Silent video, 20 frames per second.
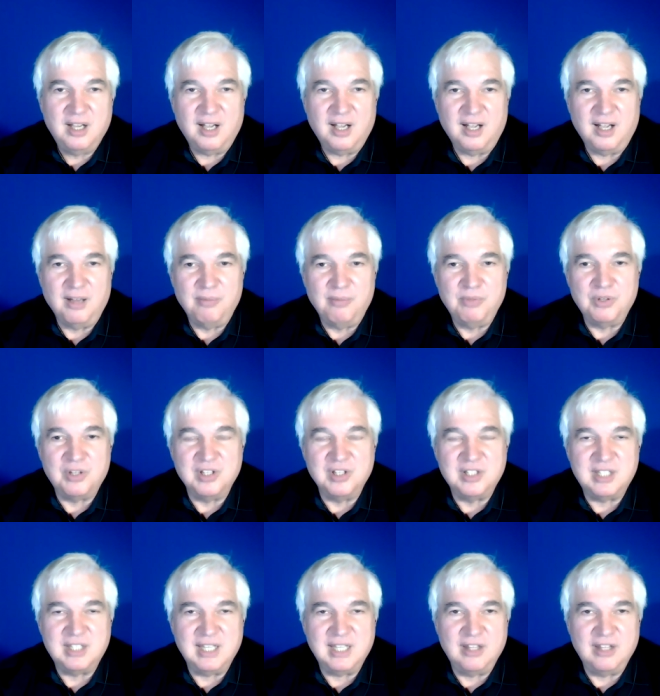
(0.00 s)
uh, you can
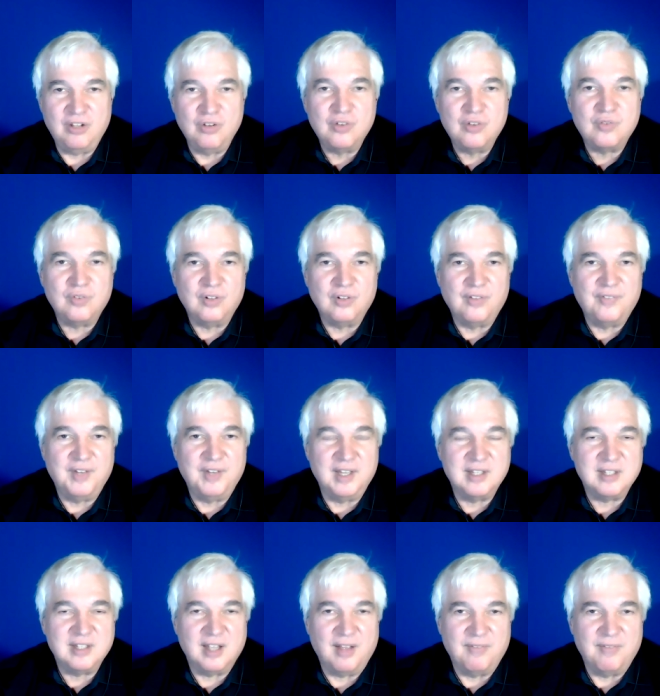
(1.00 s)
see the useful of this